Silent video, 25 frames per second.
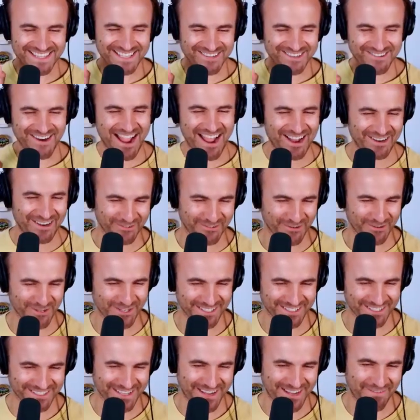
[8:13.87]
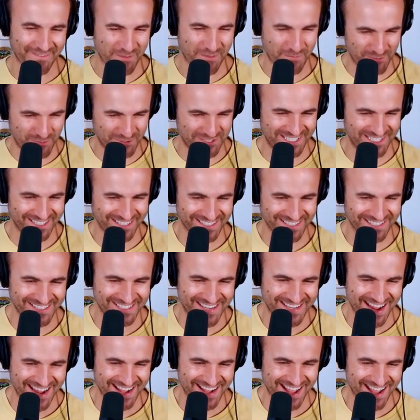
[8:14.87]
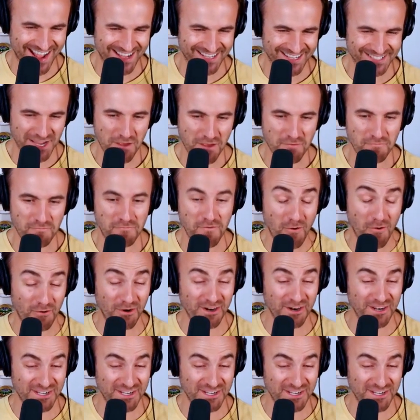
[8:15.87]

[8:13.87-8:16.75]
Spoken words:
ground rules of the Brazilian steakhouse Fogo de